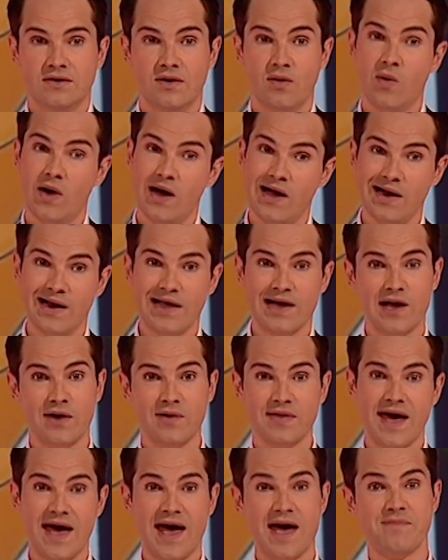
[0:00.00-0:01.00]
Well, let go of
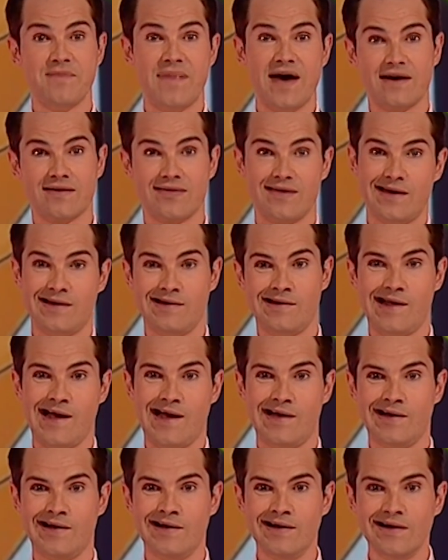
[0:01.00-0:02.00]
the handbag then,
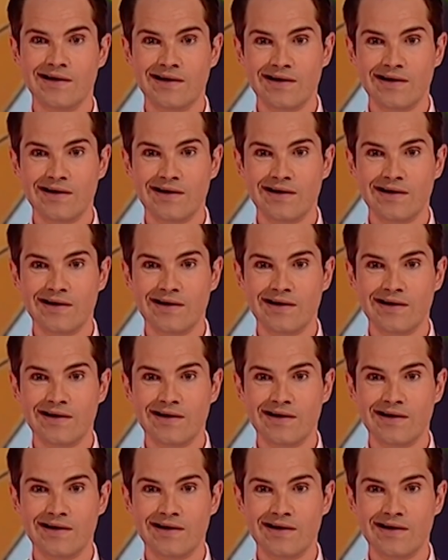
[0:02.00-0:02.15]
Nana.